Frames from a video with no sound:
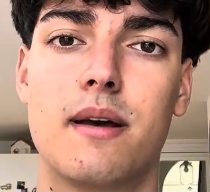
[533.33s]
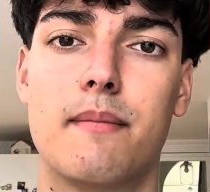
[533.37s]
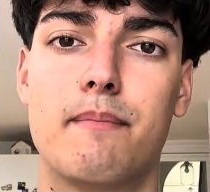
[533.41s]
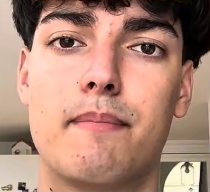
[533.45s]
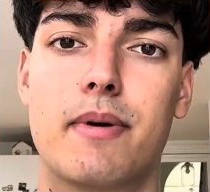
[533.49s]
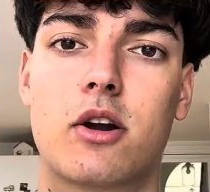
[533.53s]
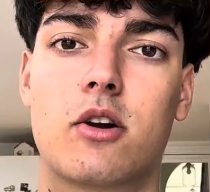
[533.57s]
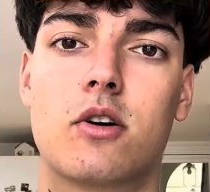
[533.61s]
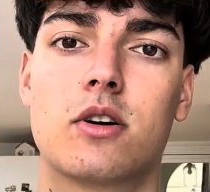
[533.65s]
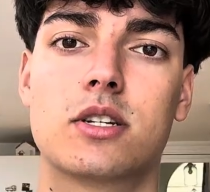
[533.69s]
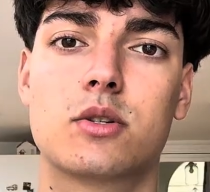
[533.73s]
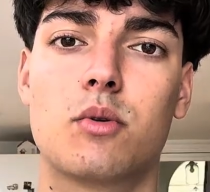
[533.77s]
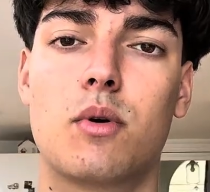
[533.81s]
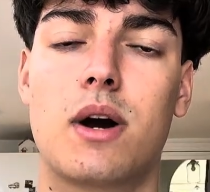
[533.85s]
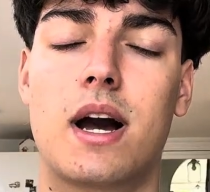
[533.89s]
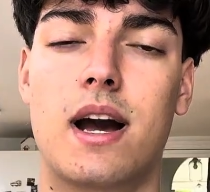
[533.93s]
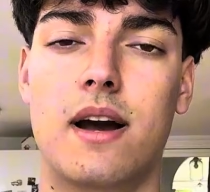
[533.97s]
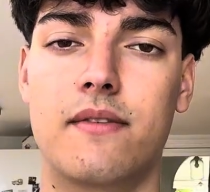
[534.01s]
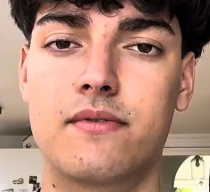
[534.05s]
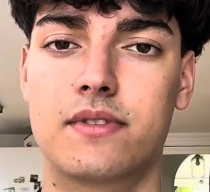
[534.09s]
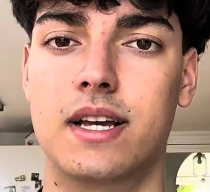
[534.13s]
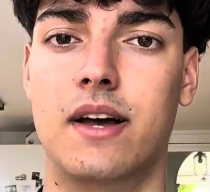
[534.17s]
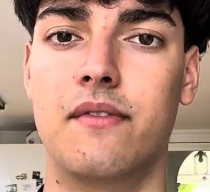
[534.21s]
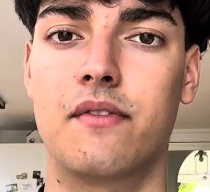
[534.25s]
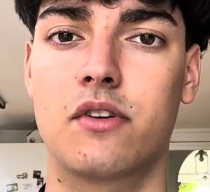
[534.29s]
because he'll
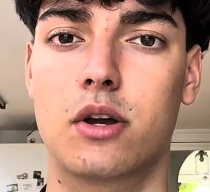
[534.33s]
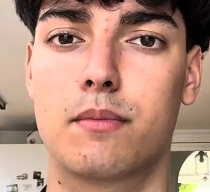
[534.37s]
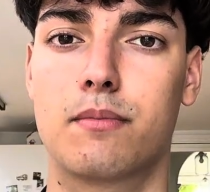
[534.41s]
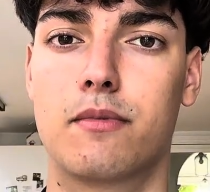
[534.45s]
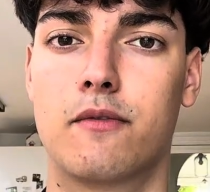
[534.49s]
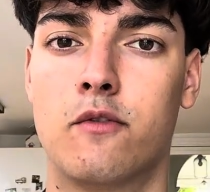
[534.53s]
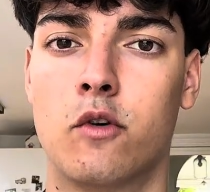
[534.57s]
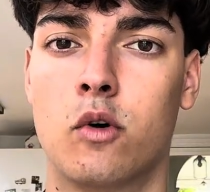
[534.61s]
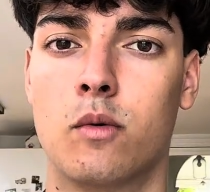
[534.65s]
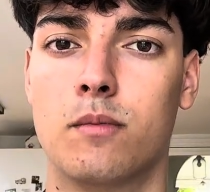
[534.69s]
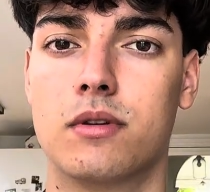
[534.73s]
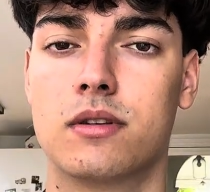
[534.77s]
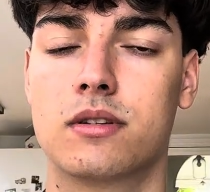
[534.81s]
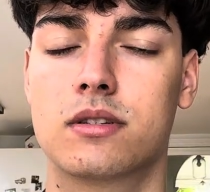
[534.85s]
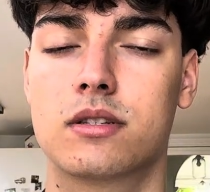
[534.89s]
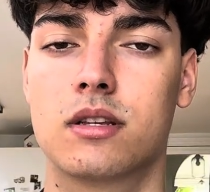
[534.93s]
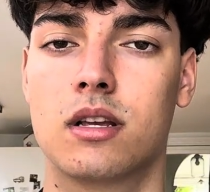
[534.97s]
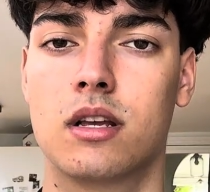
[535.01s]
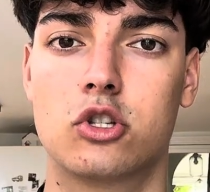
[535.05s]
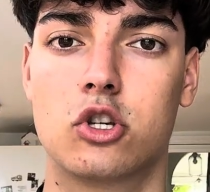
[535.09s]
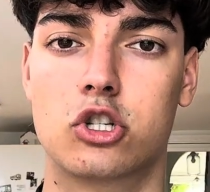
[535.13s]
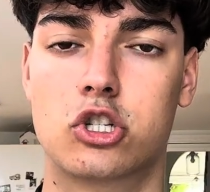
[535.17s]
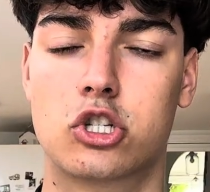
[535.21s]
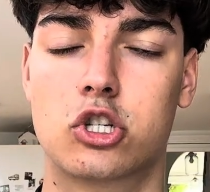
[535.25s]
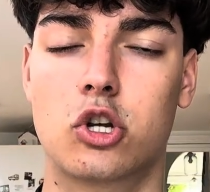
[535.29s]
have to have a good performance
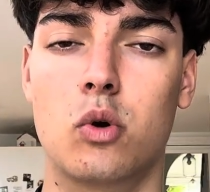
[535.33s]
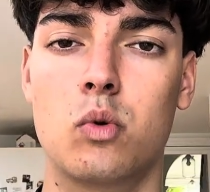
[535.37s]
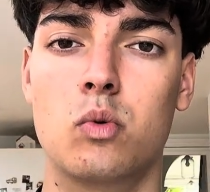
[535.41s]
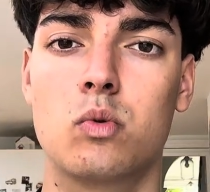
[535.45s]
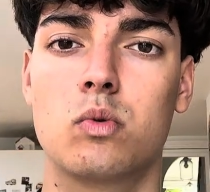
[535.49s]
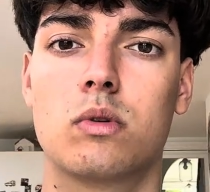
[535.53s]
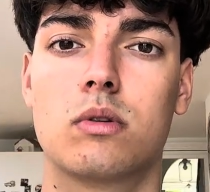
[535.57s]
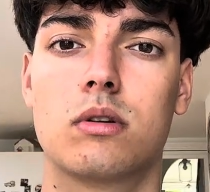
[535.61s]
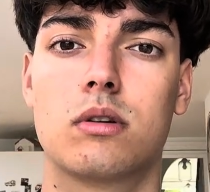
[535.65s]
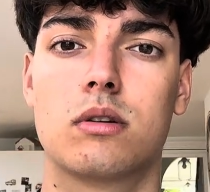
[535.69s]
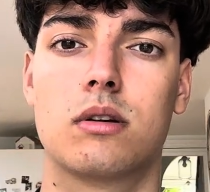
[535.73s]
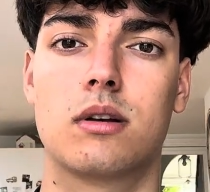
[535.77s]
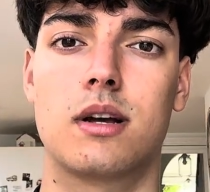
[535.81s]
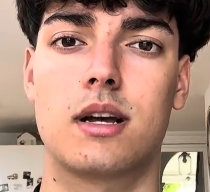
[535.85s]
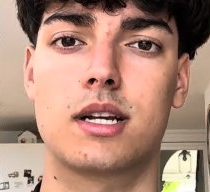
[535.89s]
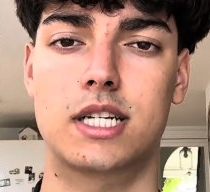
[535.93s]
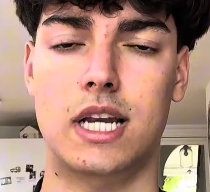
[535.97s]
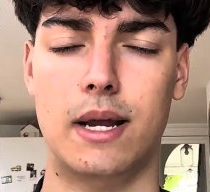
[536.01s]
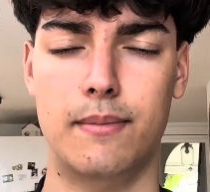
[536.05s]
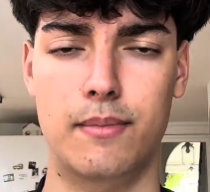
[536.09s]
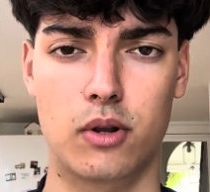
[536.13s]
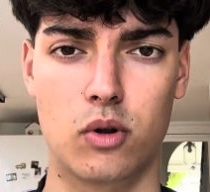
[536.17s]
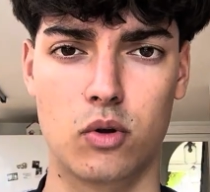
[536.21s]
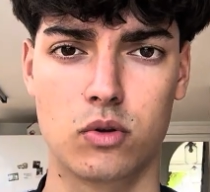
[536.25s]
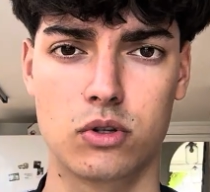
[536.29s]
to show
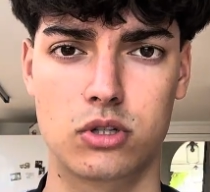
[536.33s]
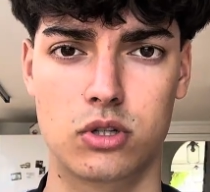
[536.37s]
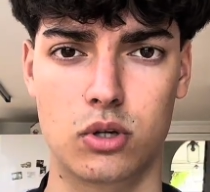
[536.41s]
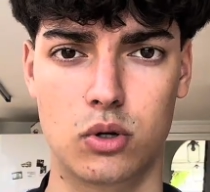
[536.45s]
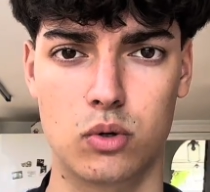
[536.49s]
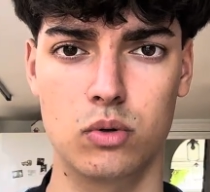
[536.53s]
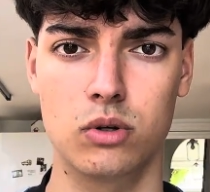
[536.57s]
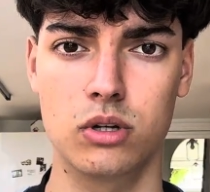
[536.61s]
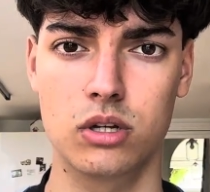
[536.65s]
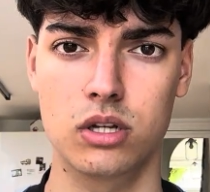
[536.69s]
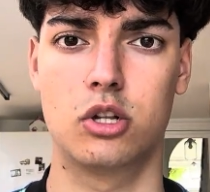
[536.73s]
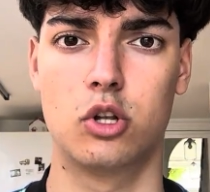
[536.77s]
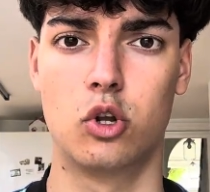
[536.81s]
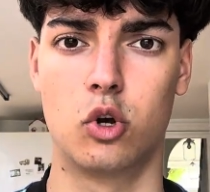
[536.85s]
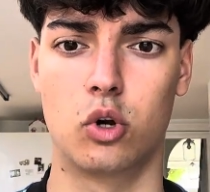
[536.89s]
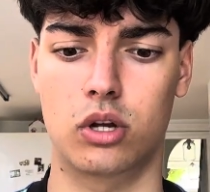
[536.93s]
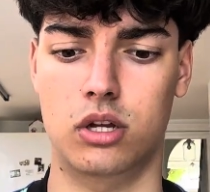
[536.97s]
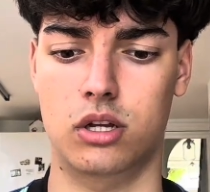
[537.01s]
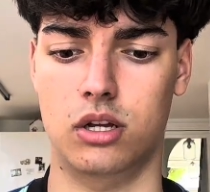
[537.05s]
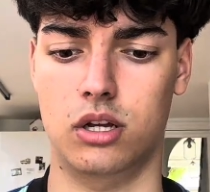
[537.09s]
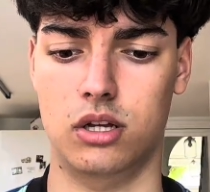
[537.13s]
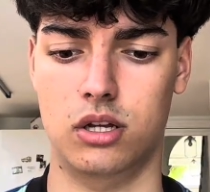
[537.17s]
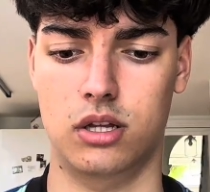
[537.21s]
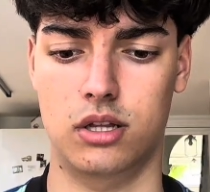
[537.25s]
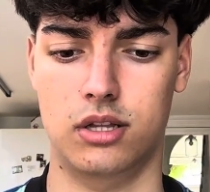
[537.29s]
Xabi Alonso,
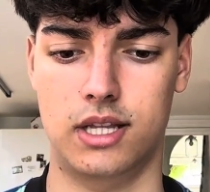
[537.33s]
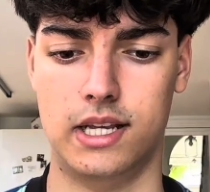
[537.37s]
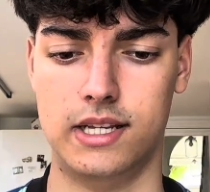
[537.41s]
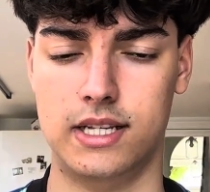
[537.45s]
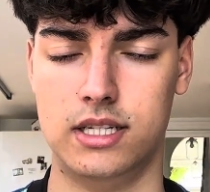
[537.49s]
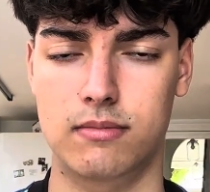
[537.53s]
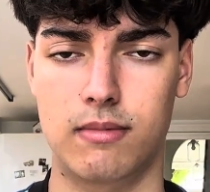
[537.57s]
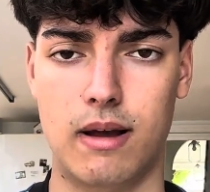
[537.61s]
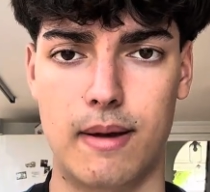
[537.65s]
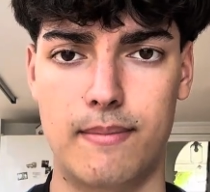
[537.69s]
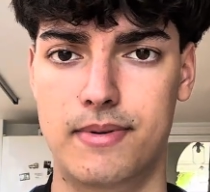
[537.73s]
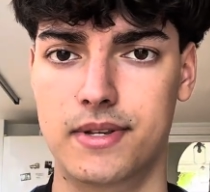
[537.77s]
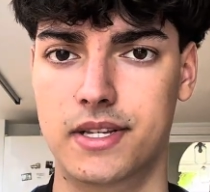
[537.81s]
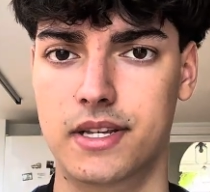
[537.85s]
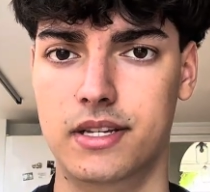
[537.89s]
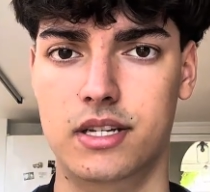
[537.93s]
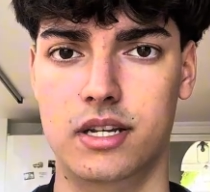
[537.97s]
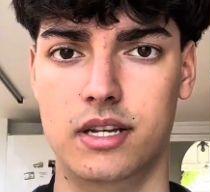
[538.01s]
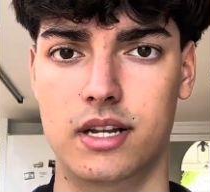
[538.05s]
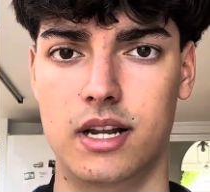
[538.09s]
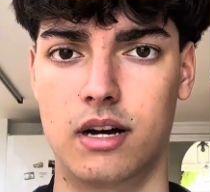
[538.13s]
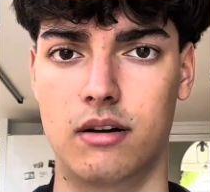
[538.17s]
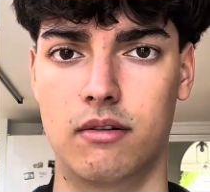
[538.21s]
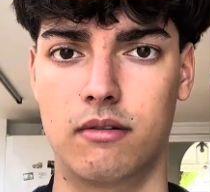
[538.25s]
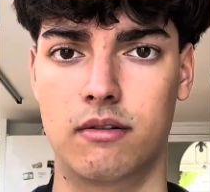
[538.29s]
look, this is my position
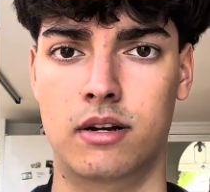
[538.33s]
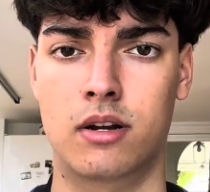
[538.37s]
now.